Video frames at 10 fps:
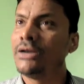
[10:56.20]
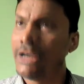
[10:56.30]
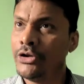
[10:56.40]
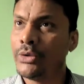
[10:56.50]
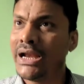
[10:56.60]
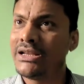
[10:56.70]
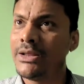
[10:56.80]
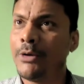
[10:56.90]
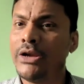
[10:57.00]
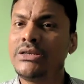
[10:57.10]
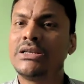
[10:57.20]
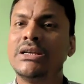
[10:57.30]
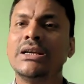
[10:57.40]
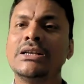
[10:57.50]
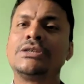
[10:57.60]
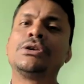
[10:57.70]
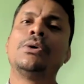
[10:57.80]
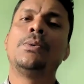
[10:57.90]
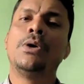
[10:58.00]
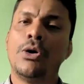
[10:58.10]
Did you get the point?
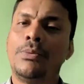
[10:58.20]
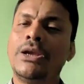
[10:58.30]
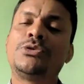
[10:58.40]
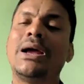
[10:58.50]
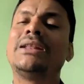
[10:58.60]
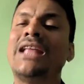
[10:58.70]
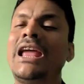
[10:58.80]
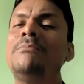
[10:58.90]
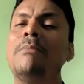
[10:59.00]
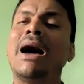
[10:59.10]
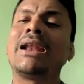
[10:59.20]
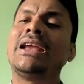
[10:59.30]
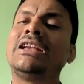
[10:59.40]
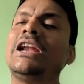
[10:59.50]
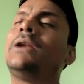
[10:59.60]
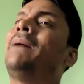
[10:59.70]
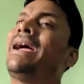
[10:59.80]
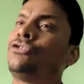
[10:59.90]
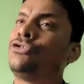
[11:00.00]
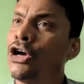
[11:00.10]
So, which were then marketed
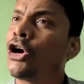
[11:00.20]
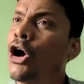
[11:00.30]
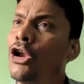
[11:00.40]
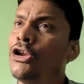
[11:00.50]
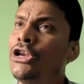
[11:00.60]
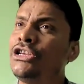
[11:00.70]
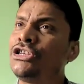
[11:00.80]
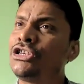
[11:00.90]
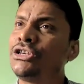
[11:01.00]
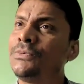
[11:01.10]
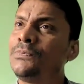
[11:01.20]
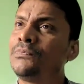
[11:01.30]
back to the colonies,